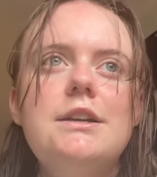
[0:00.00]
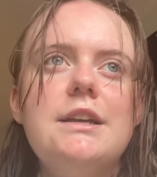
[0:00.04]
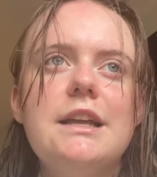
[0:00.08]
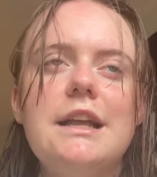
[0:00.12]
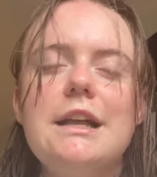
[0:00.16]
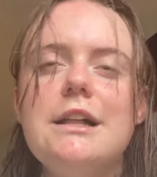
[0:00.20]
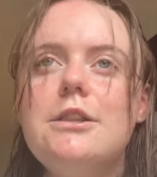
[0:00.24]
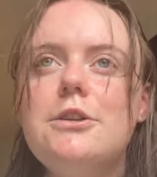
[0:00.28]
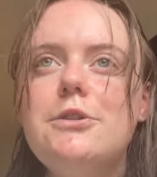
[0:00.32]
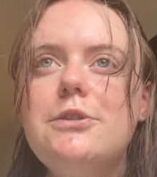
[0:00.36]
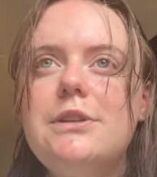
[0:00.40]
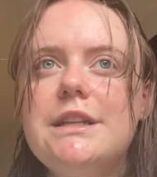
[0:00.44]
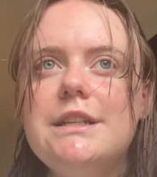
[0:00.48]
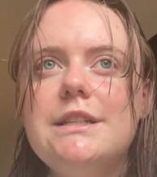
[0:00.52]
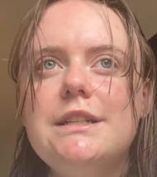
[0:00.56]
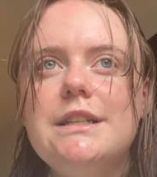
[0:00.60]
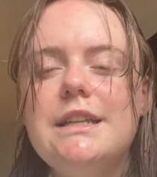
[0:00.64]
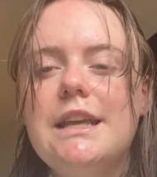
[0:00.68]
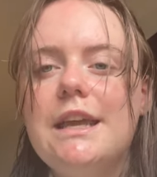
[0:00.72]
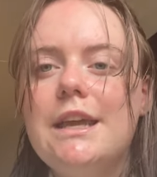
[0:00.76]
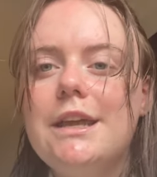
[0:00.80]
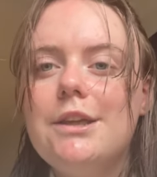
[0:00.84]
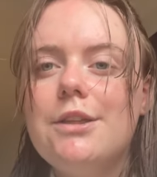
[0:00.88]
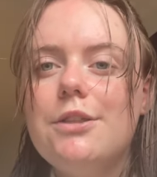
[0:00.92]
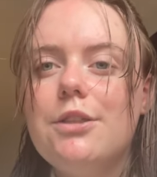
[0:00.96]
including
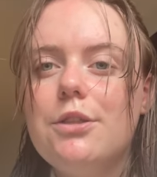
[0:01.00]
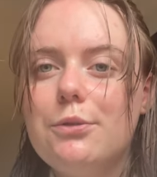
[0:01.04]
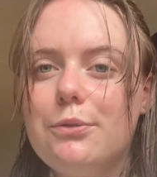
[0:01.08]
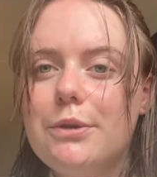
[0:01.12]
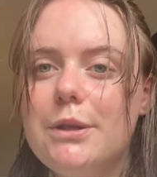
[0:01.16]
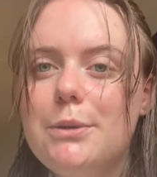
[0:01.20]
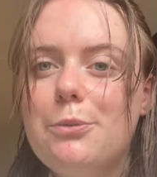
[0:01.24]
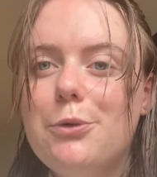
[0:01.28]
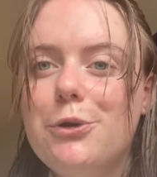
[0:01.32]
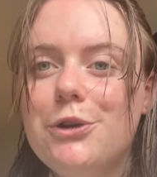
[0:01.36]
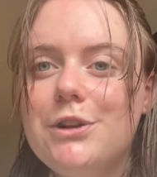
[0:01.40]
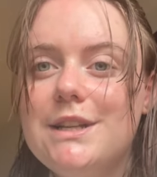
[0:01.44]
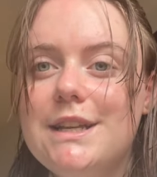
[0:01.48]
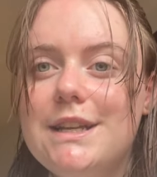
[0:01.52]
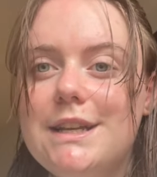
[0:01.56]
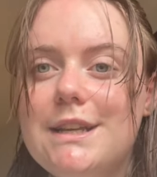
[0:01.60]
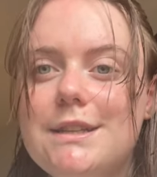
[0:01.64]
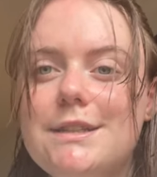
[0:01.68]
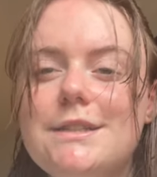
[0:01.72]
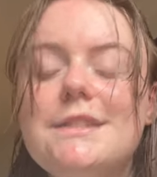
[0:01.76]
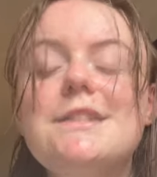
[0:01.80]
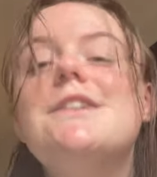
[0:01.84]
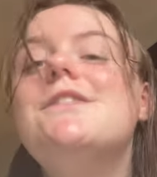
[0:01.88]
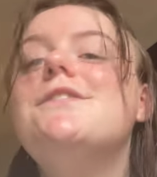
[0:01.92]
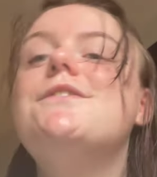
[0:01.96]
today, 3 more
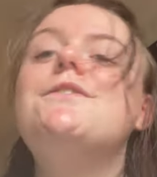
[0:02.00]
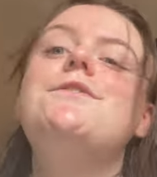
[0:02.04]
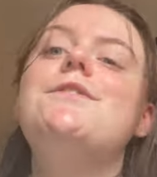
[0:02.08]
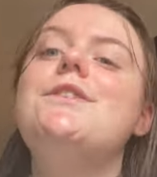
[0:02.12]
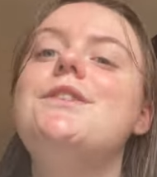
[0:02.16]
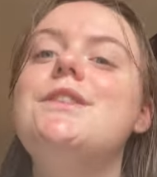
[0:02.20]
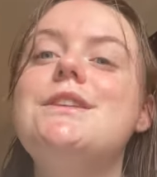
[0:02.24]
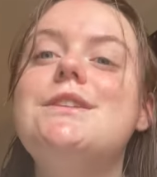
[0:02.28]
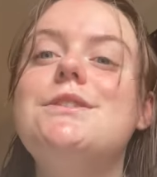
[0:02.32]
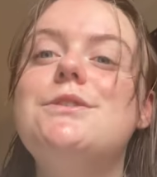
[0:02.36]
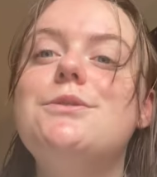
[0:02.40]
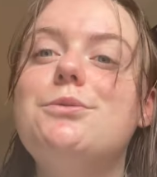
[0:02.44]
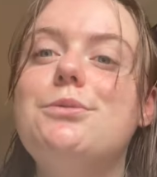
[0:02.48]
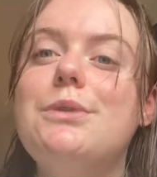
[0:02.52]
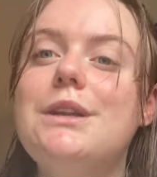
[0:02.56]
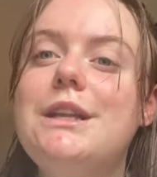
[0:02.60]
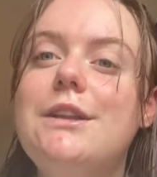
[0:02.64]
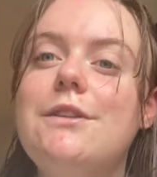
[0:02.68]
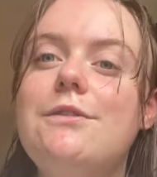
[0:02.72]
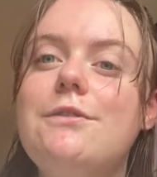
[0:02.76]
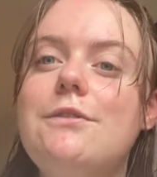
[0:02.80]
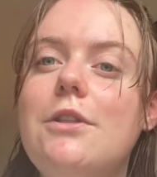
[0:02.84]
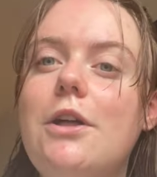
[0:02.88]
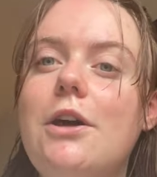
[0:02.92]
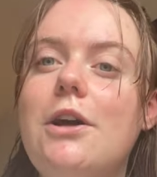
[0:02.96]
days of this
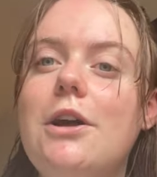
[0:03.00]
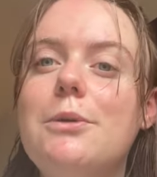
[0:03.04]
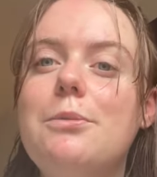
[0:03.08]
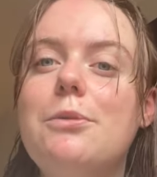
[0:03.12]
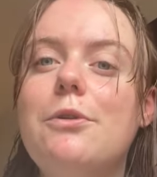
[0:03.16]
reading vlog